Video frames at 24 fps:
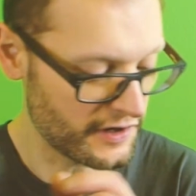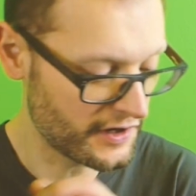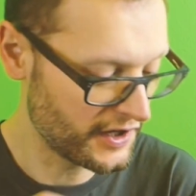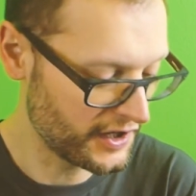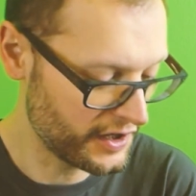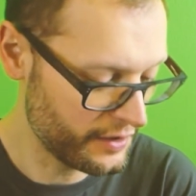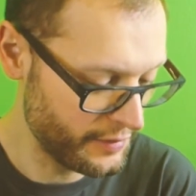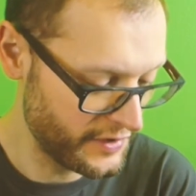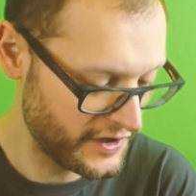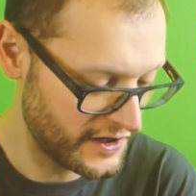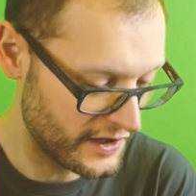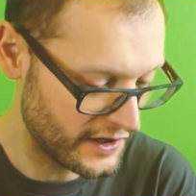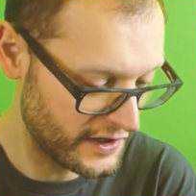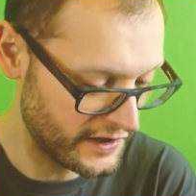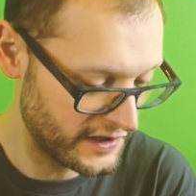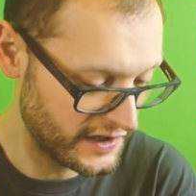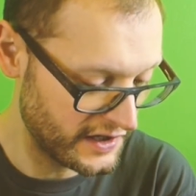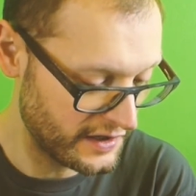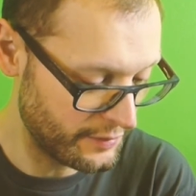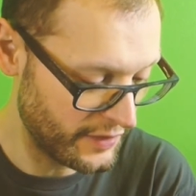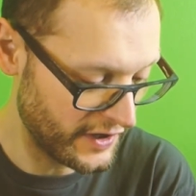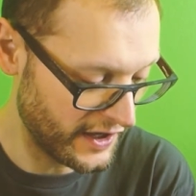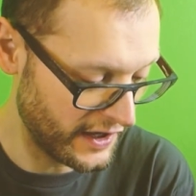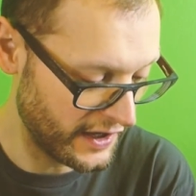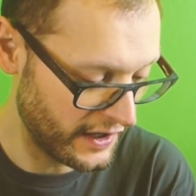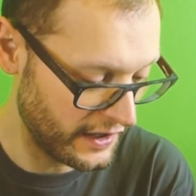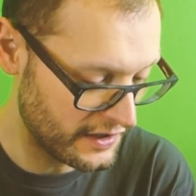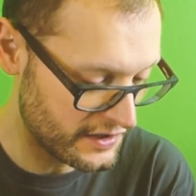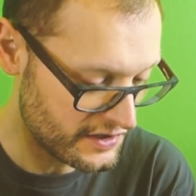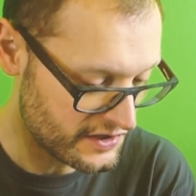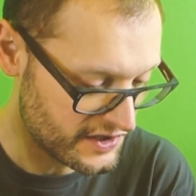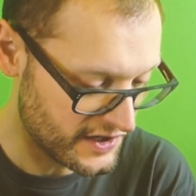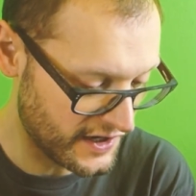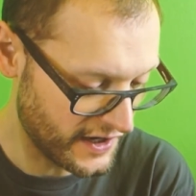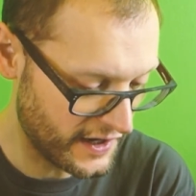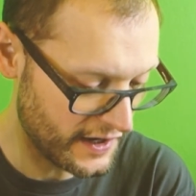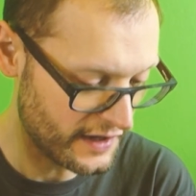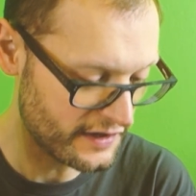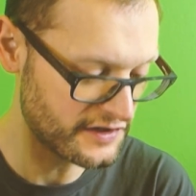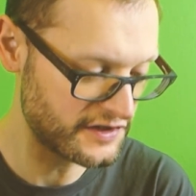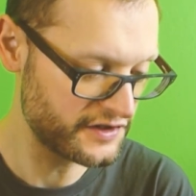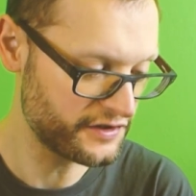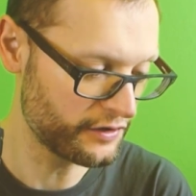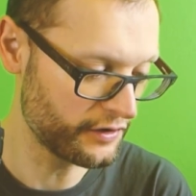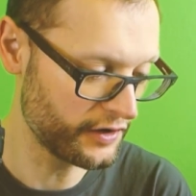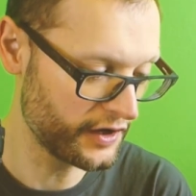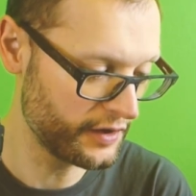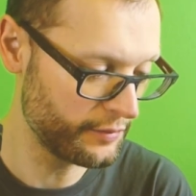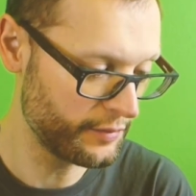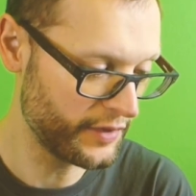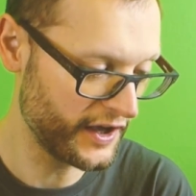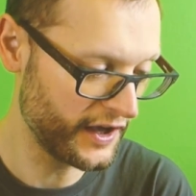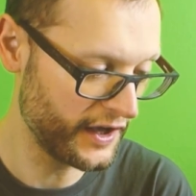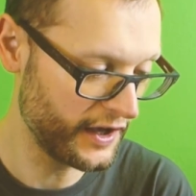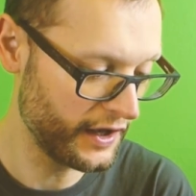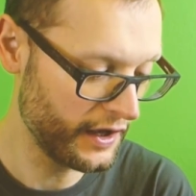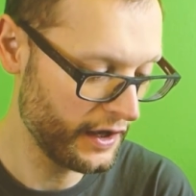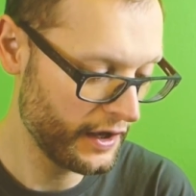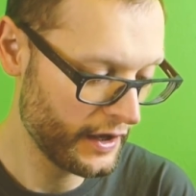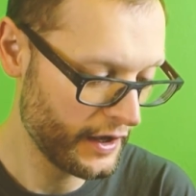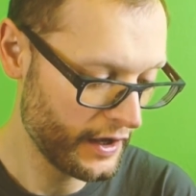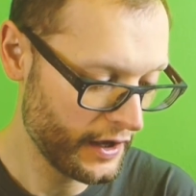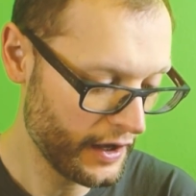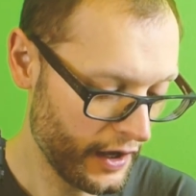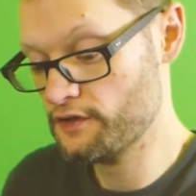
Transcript: are going to be on eBay. Check out your eBay.